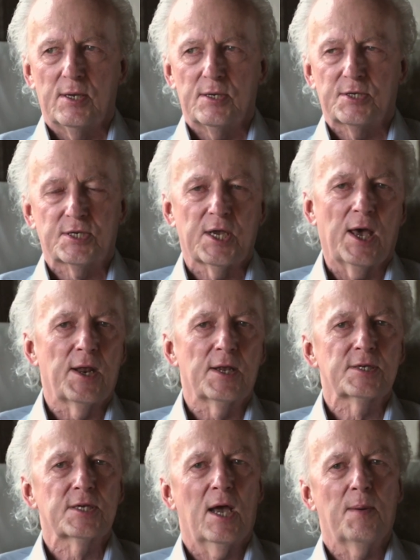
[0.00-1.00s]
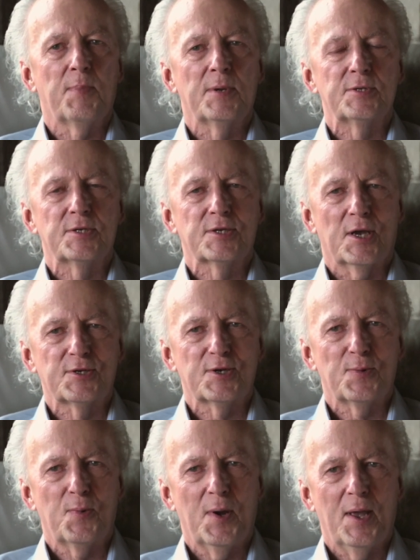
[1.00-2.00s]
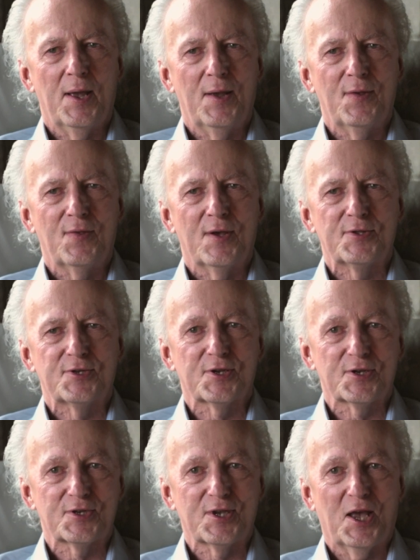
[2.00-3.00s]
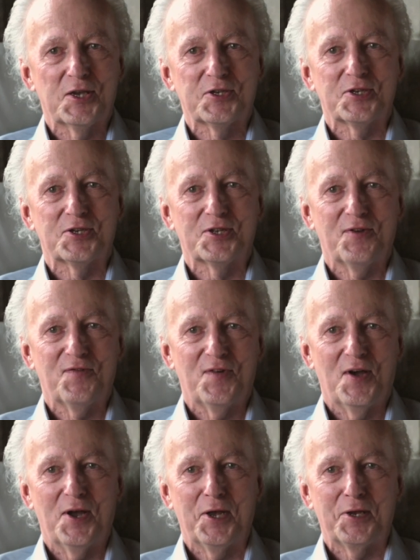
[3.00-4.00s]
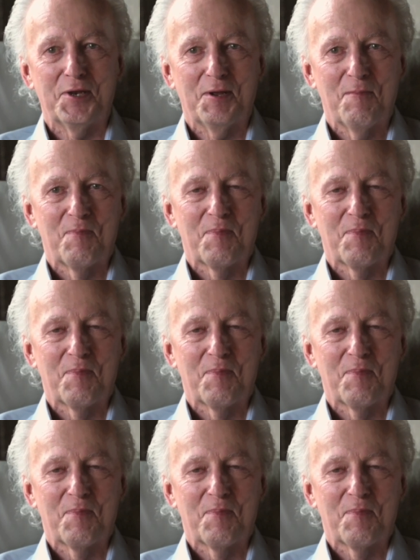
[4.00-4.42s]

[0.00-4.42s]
set us up in such a way that success is defined